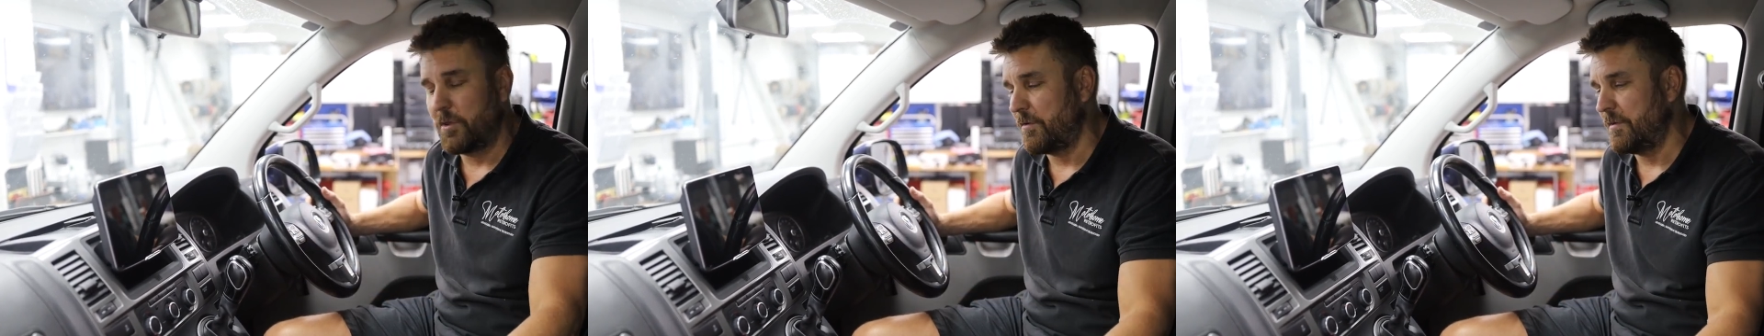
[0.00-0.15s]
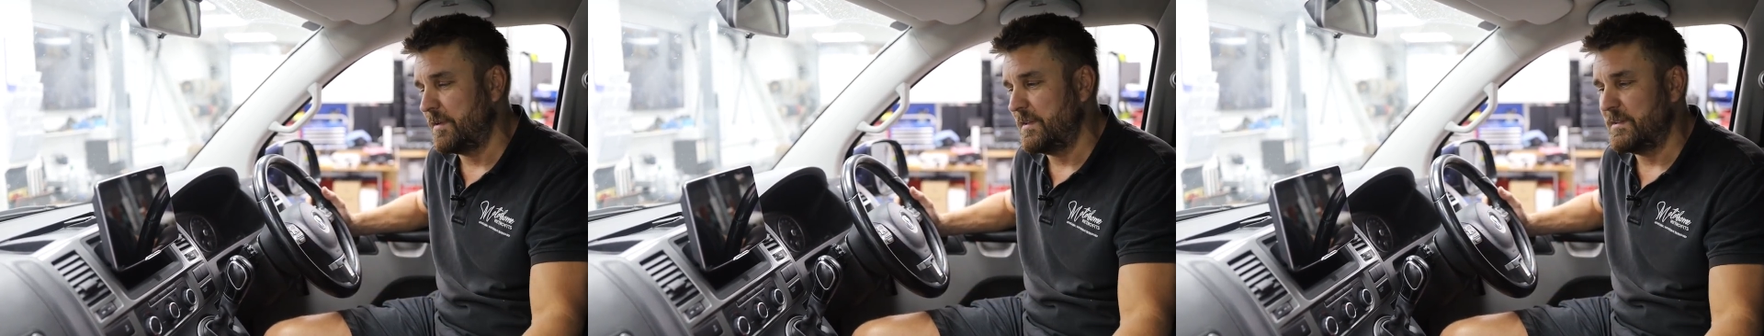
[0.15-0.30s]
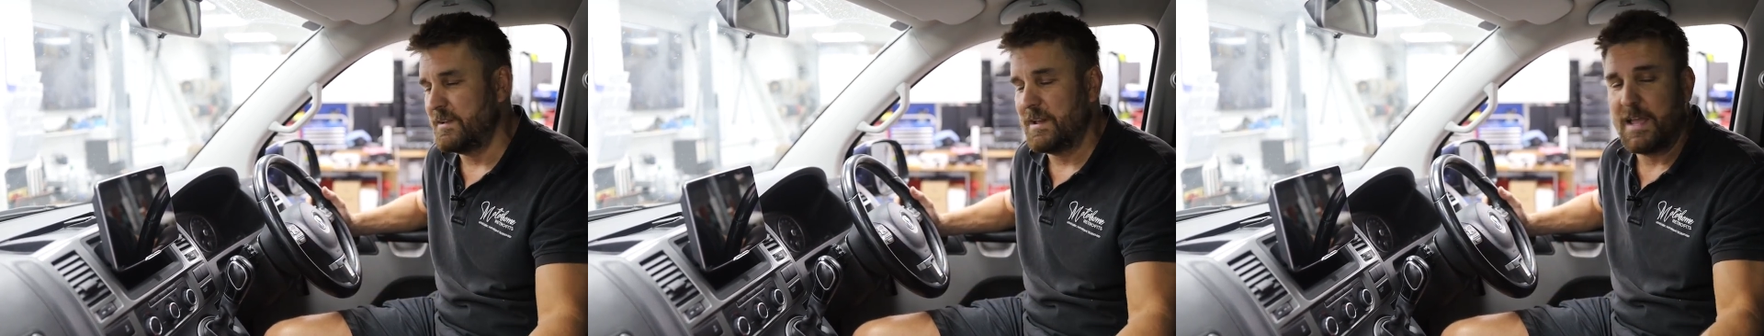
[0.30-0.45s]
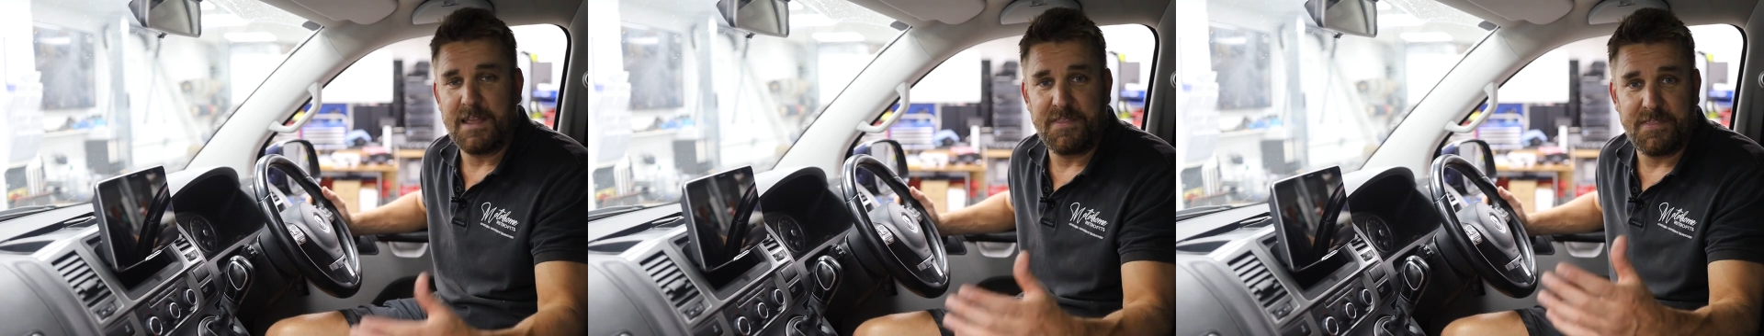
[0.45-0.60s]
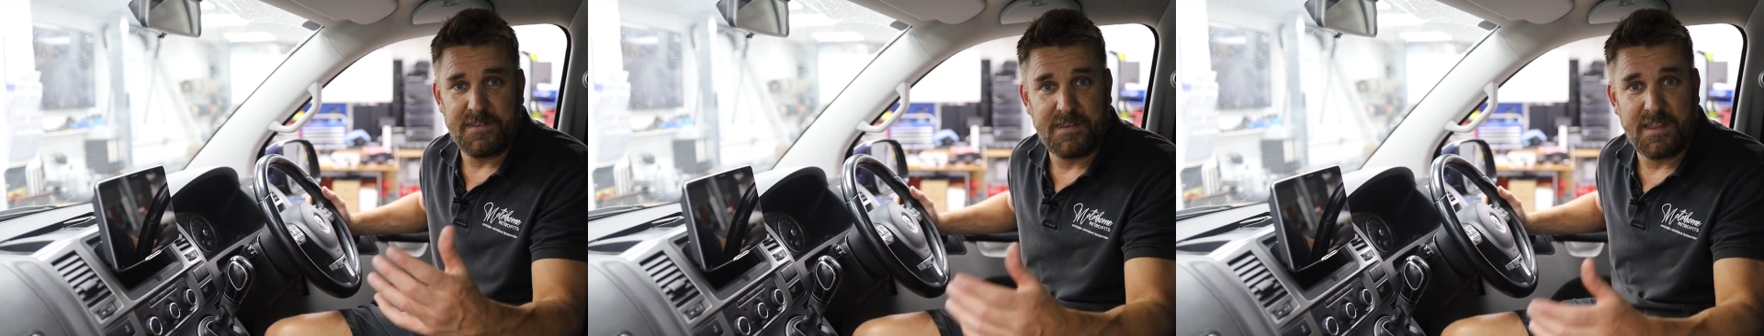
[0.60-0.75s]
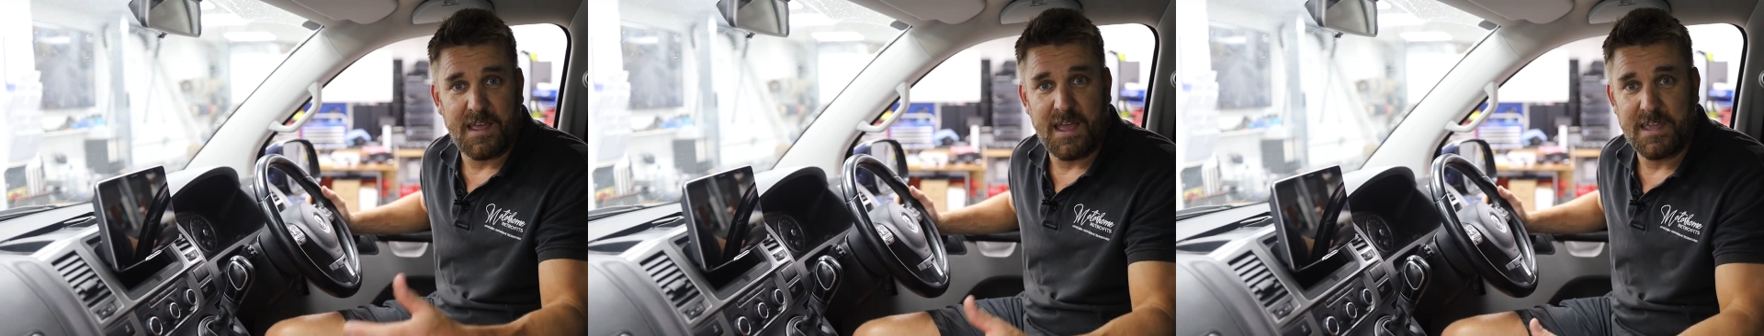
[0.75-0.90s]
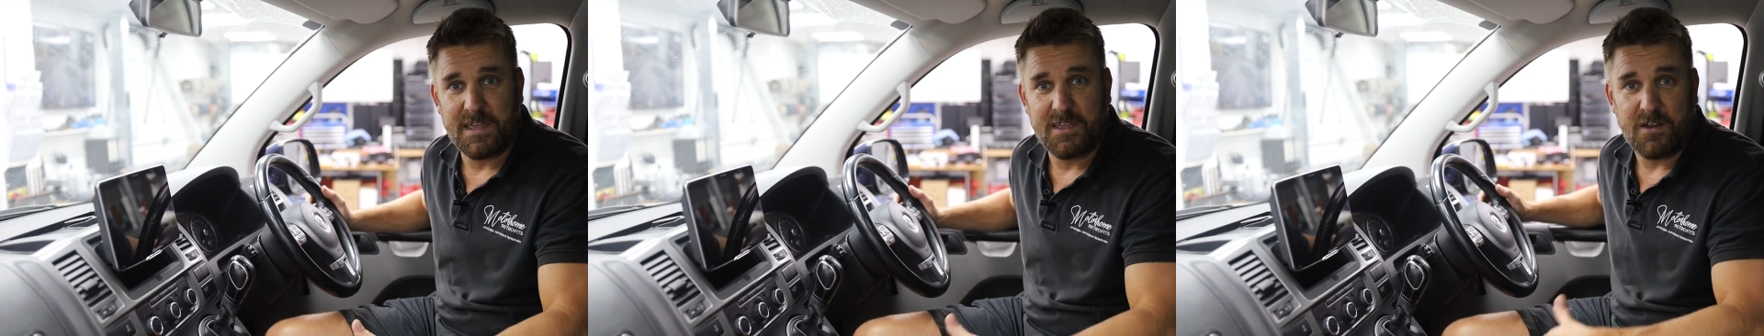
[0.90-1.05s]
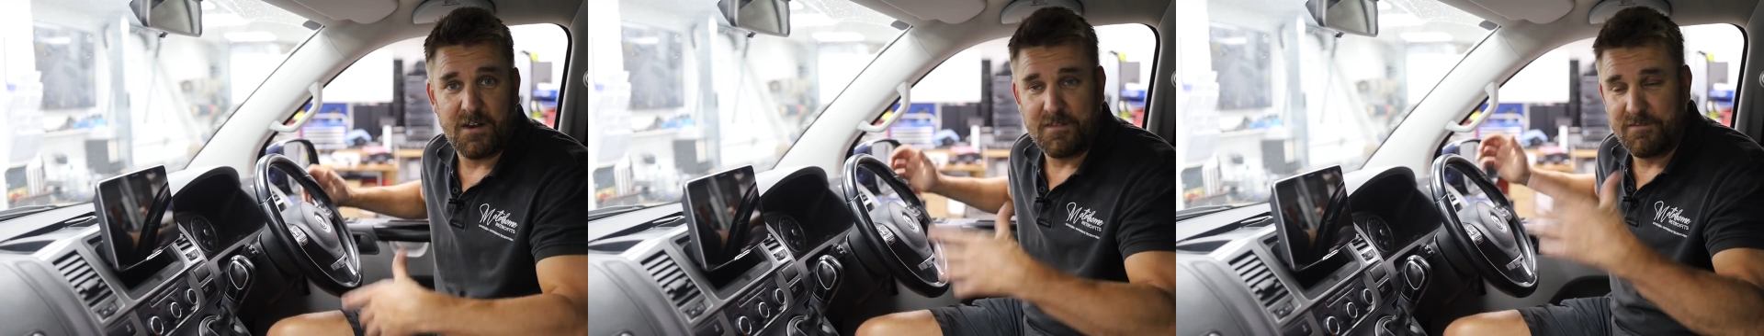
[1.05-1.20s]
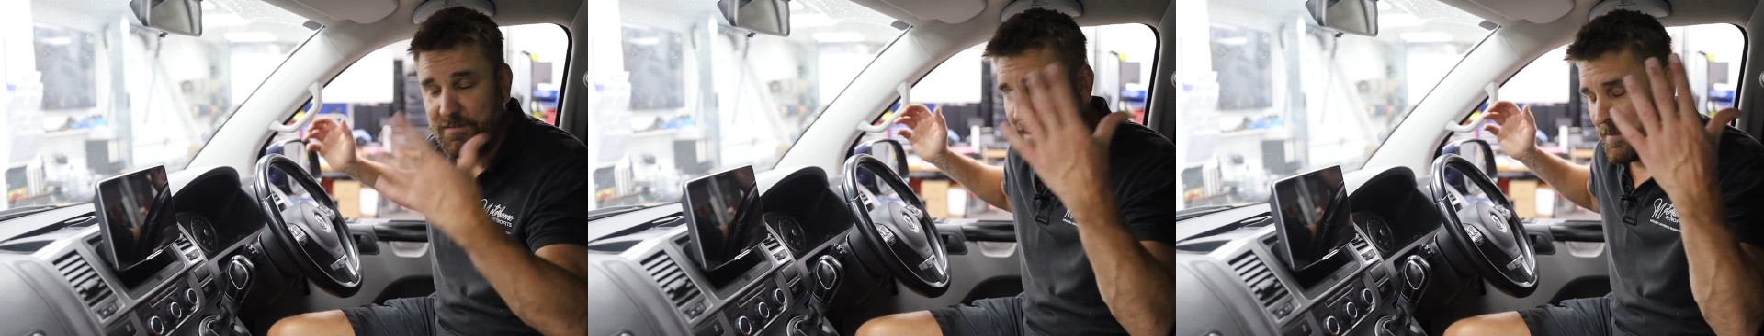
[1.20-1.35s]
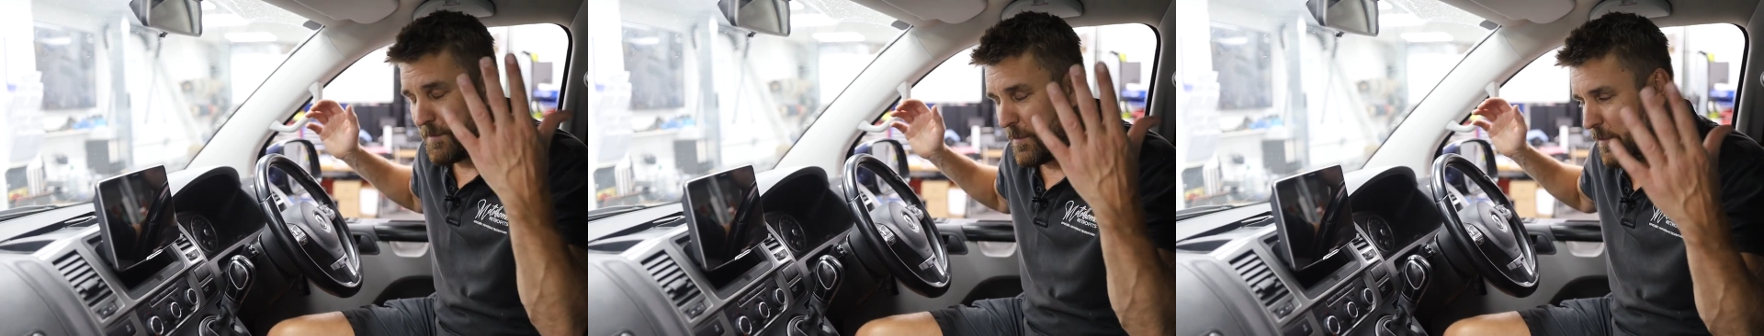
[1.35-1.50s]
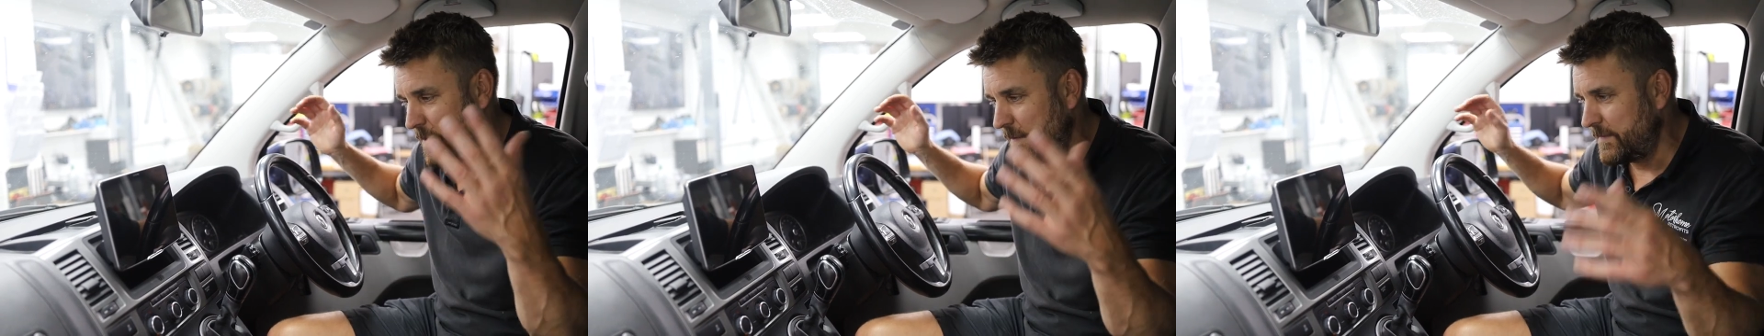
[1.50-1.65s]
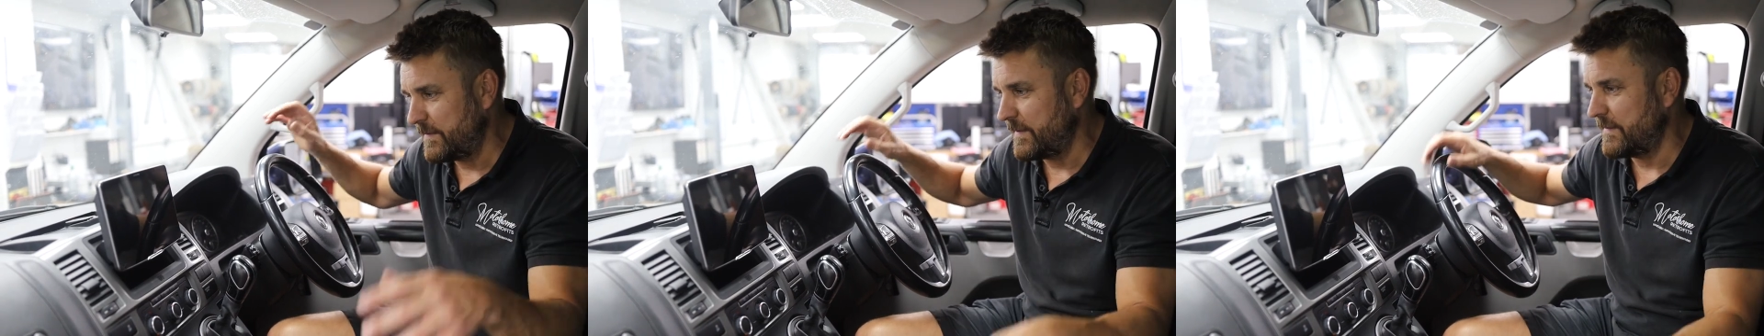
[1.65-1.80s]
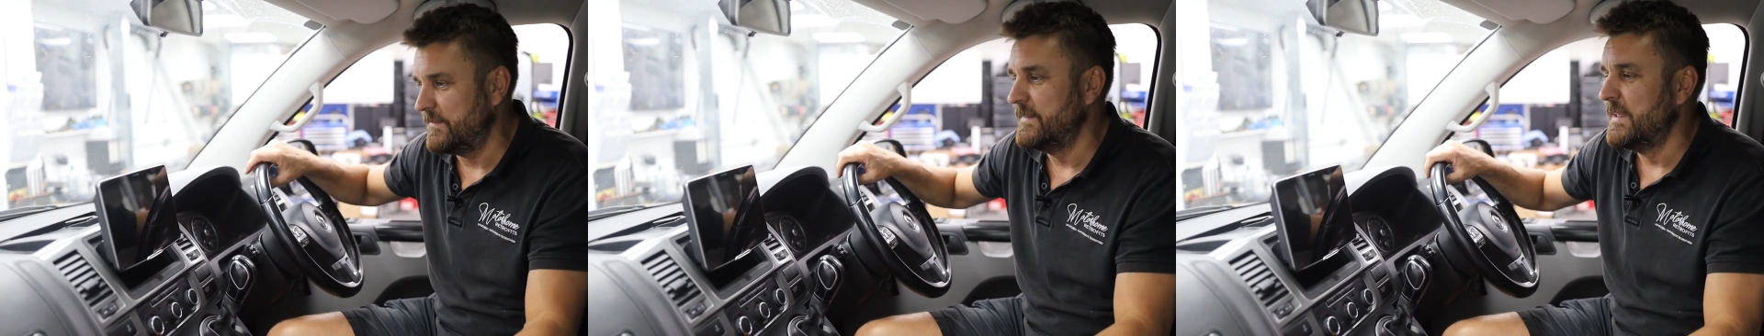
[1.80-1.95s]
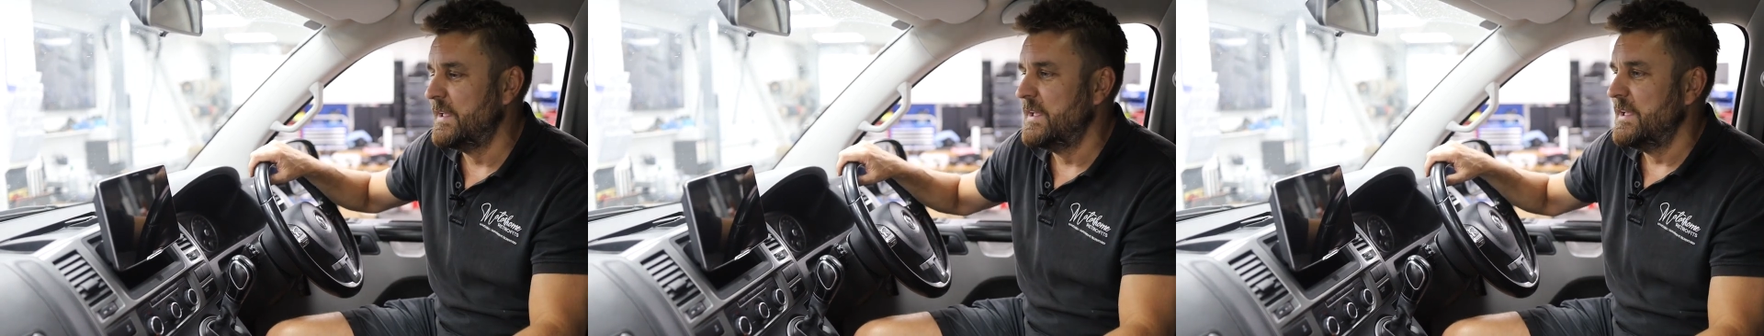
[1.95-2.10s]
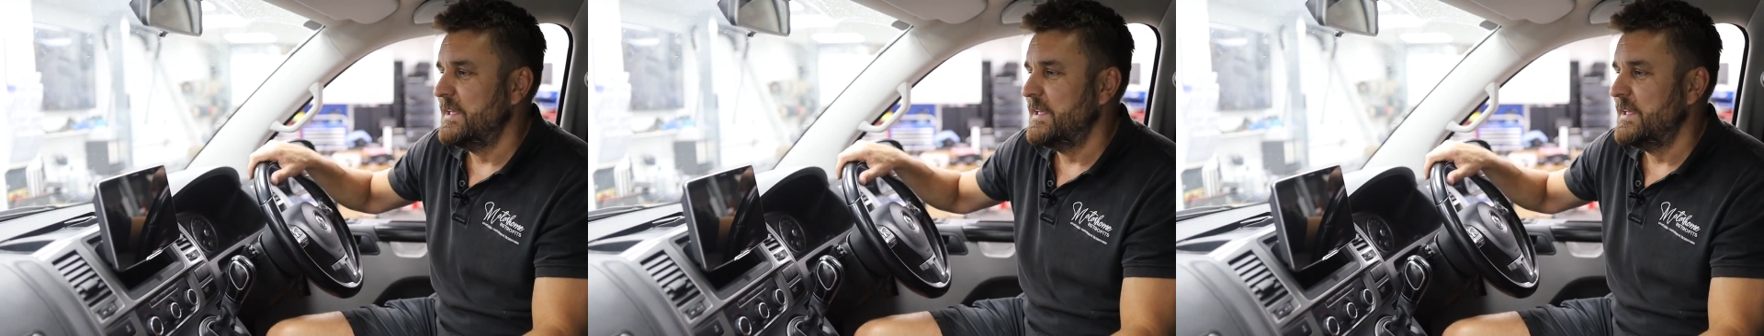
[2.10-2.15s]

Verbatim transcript: Sorry, it's late in the day, can't even get my words up.